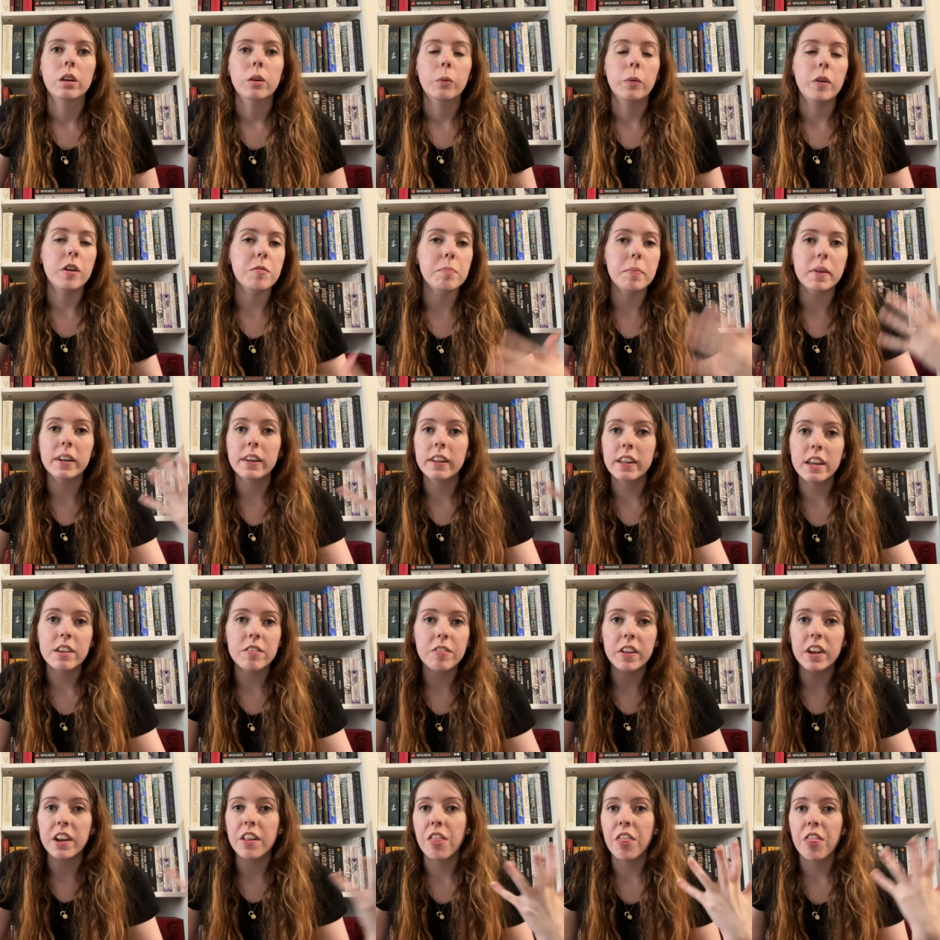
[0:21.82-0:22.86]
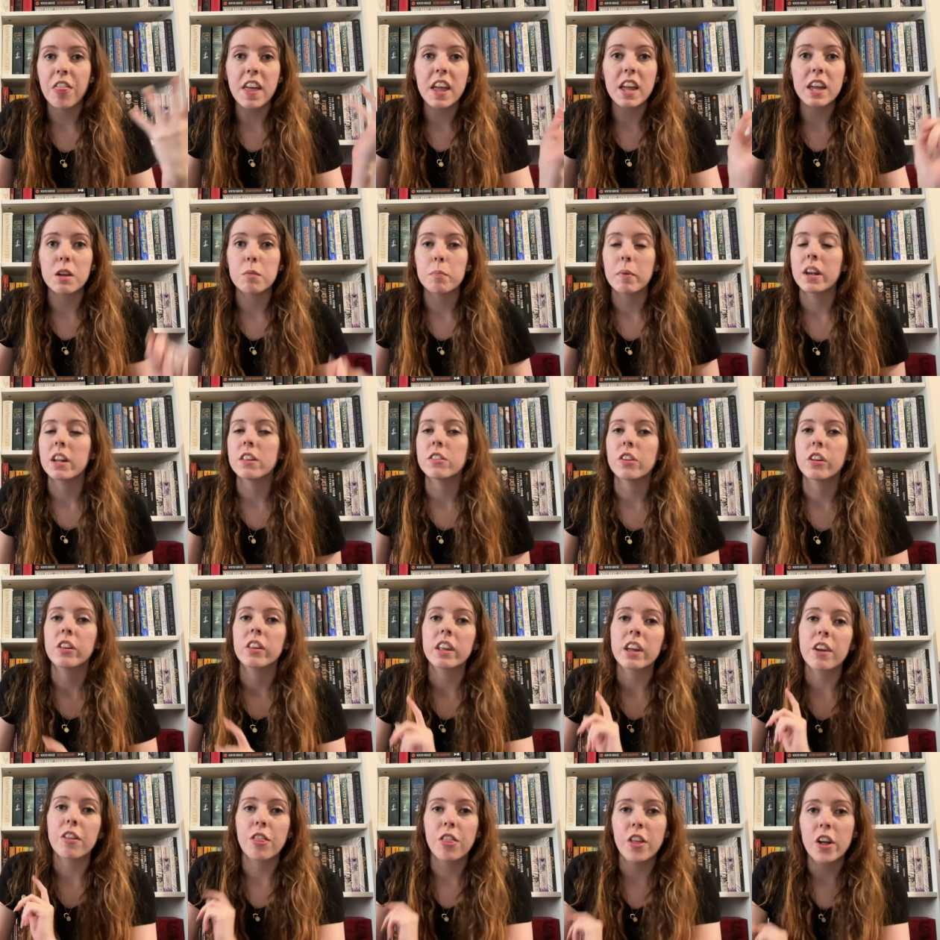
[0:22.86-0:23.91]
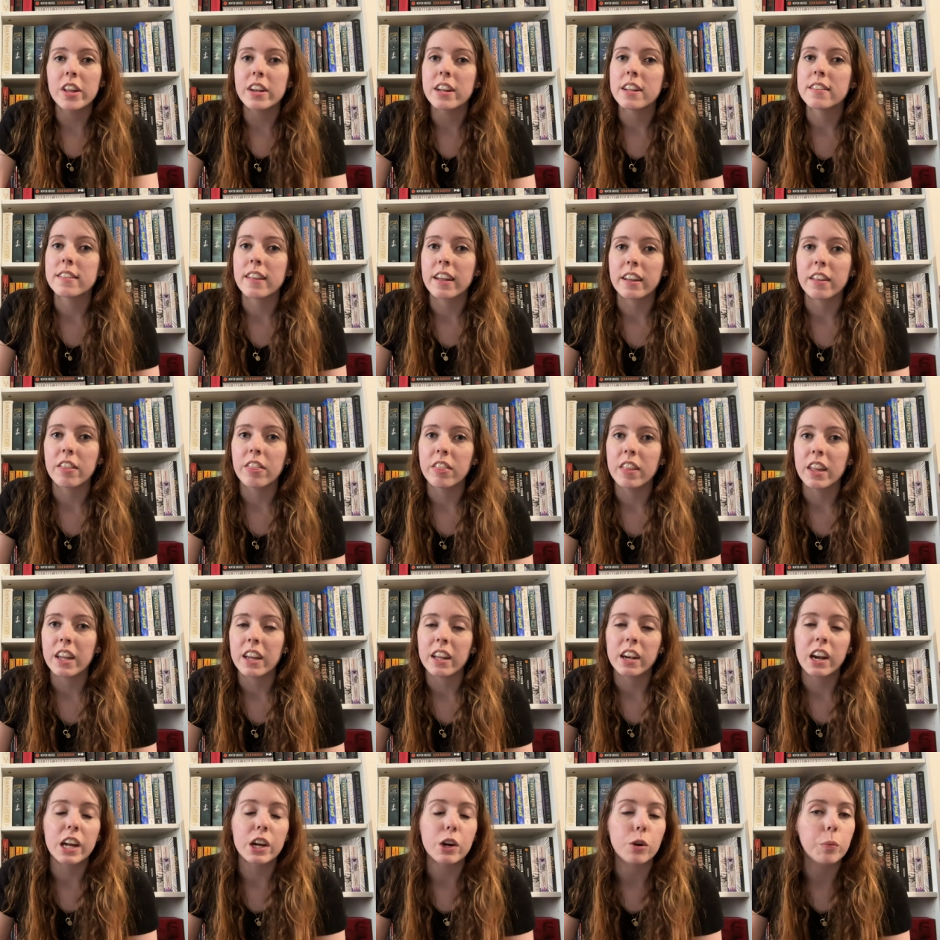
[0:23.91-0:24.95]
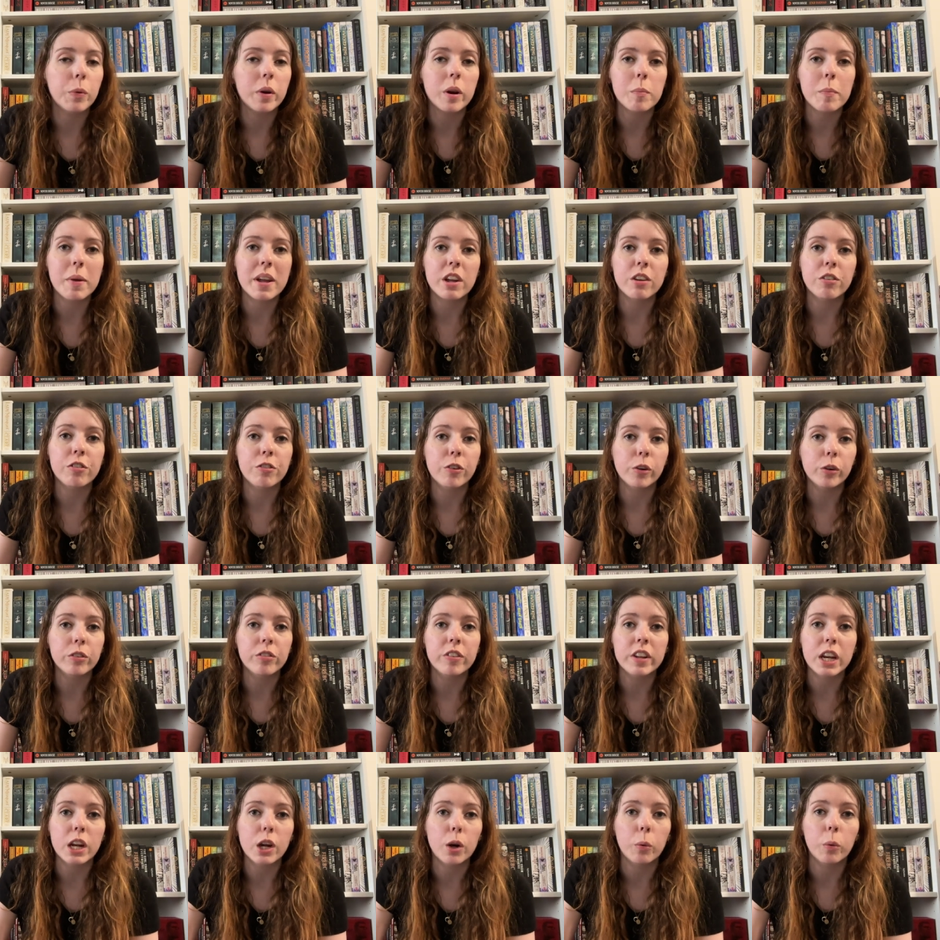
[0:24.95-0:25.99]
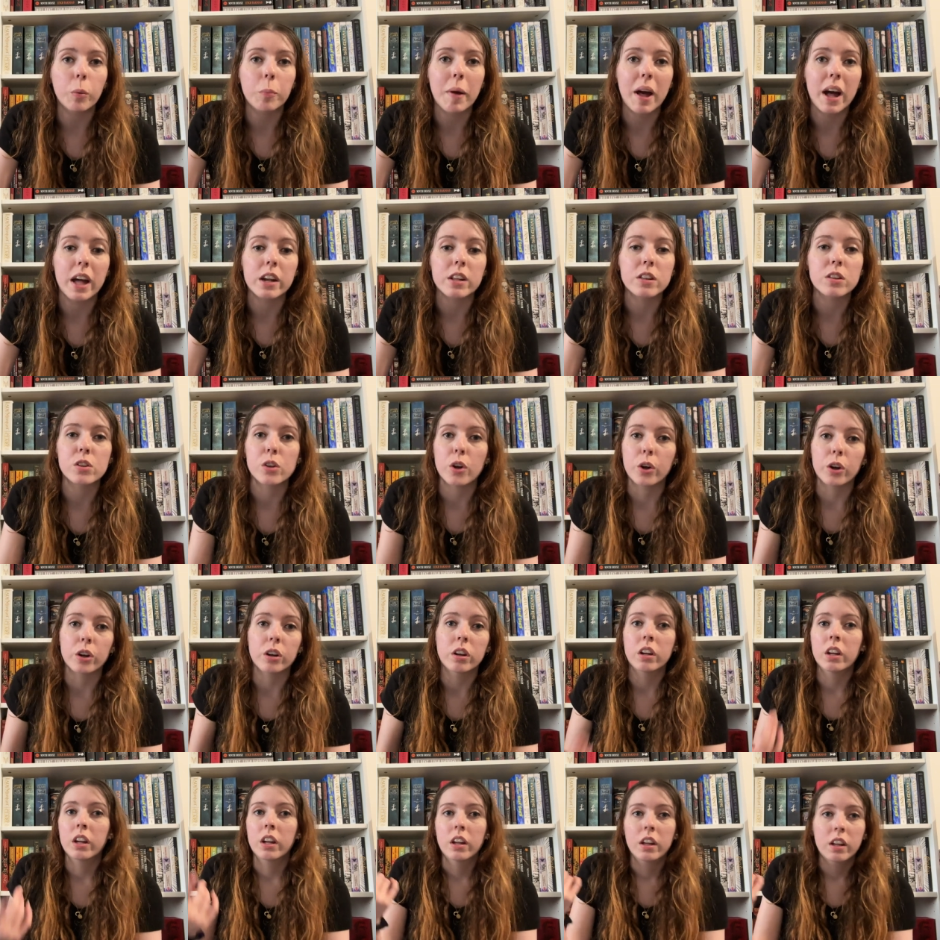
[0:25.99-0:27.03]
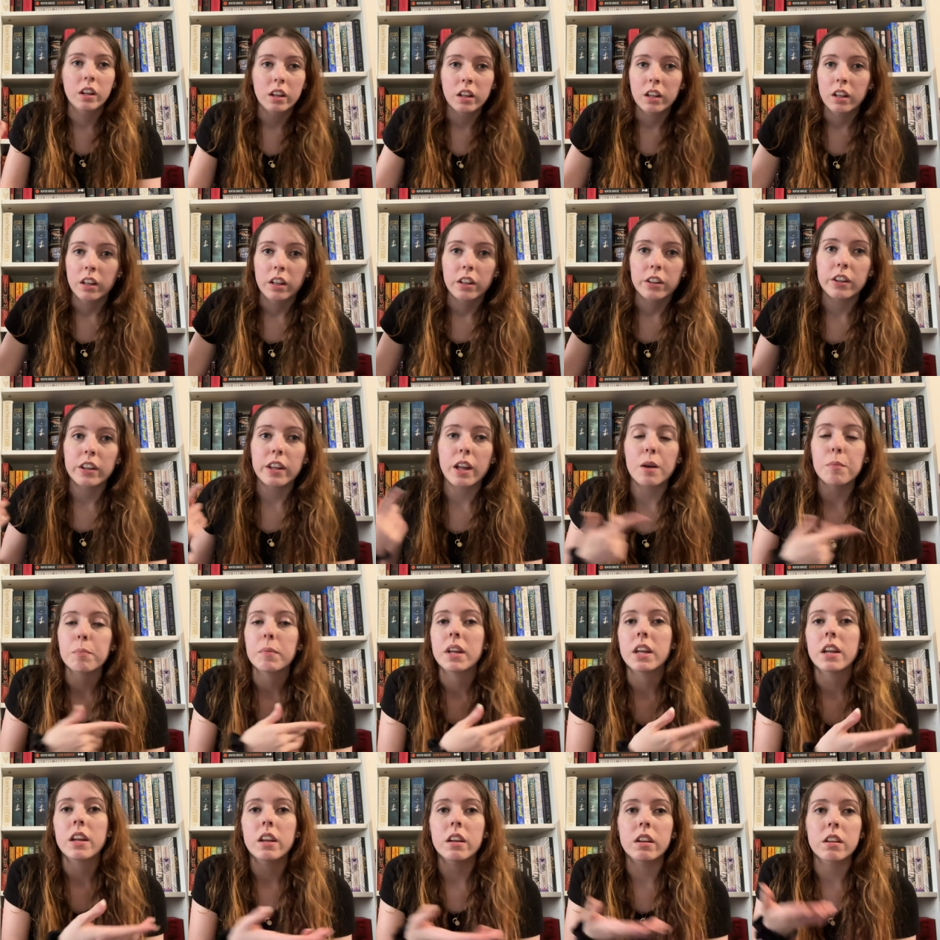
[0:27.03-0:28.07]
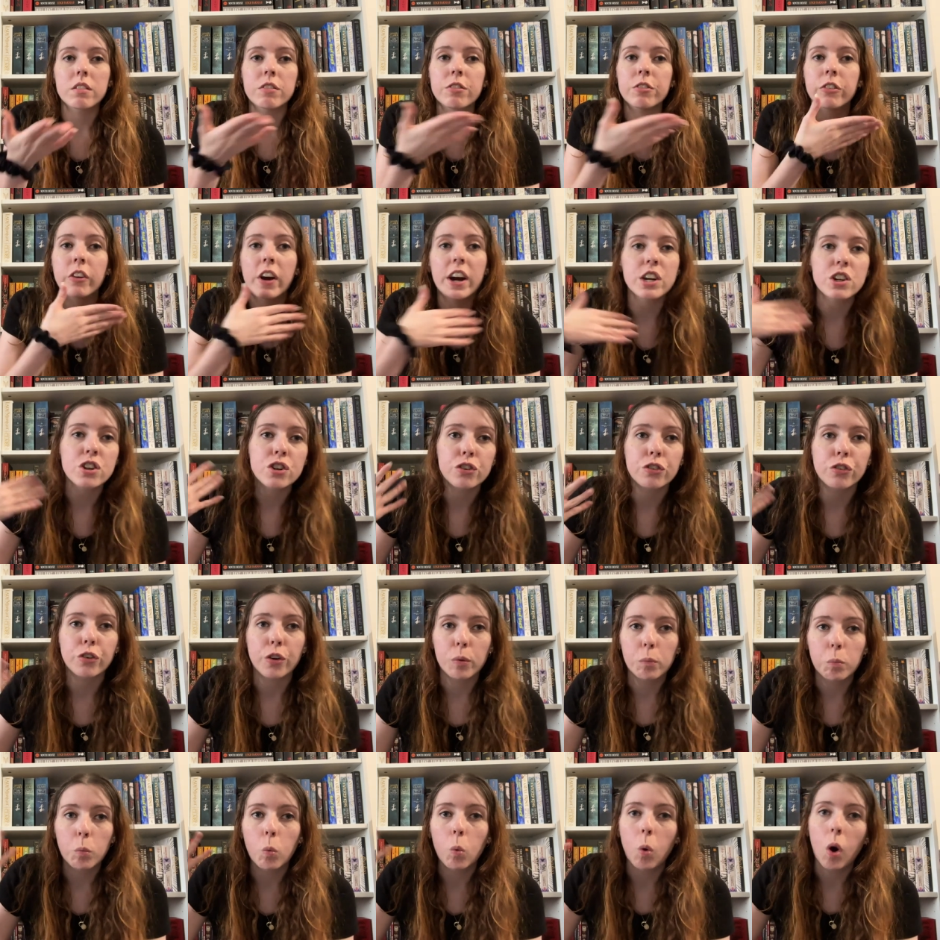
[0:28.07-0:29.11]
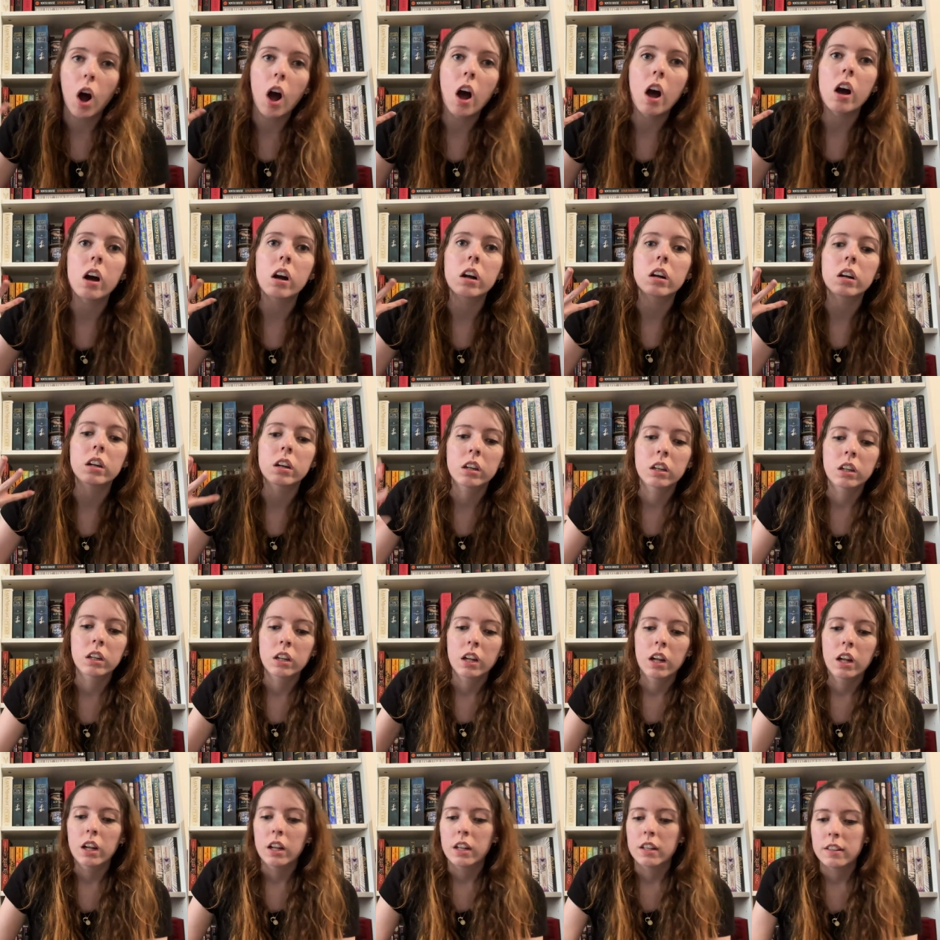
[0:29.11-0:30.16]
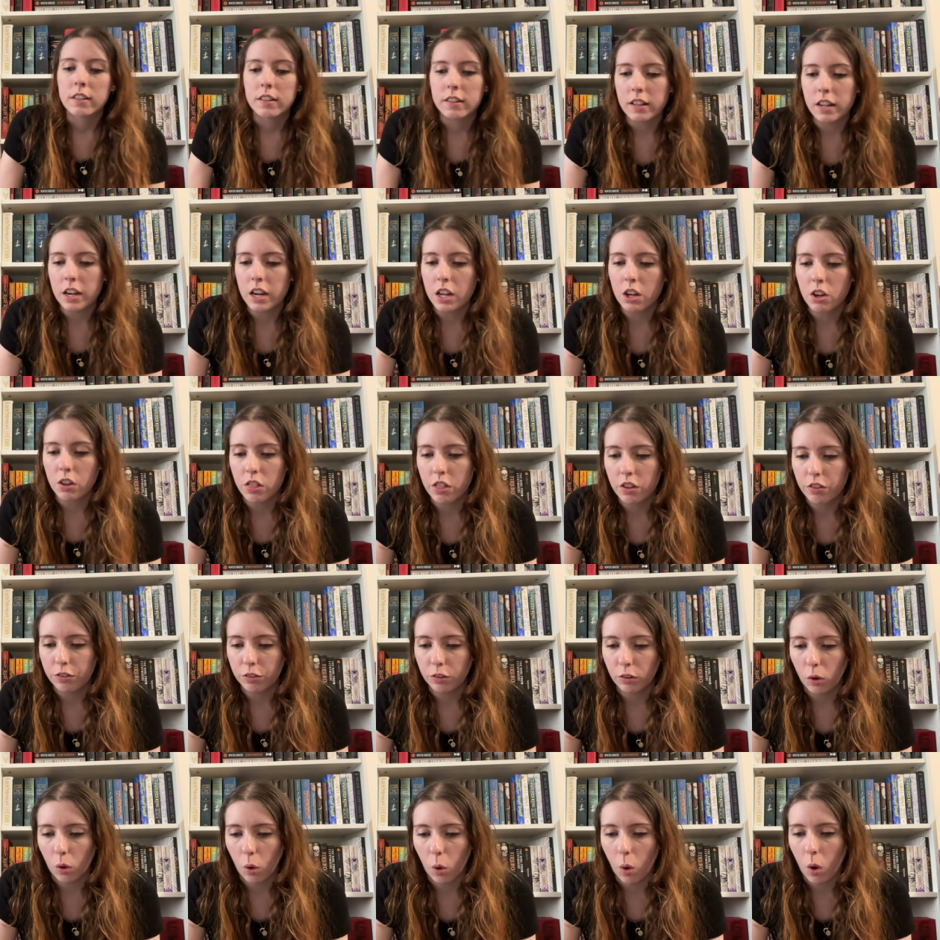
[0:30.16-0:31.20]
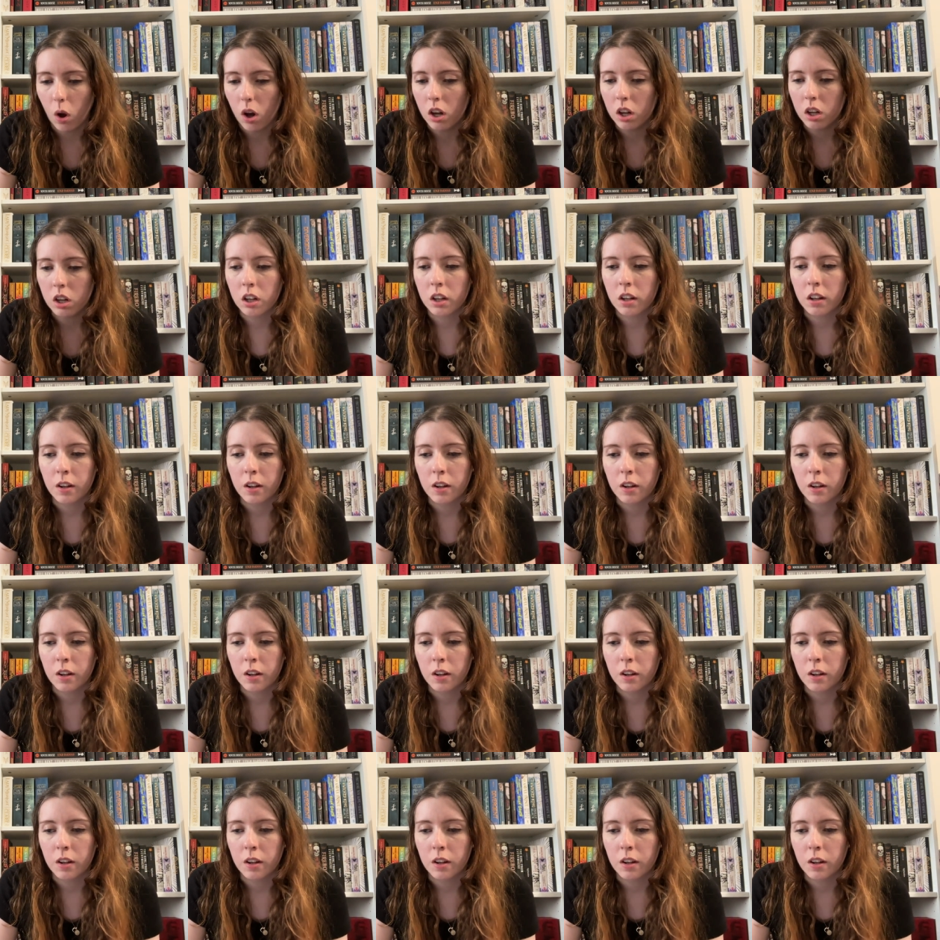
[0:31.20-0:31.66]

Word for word: We've been given a thing, but it's only a 30 second thing and I don't want to make a full video about it. So you get me fresh from work, sitting on the floor,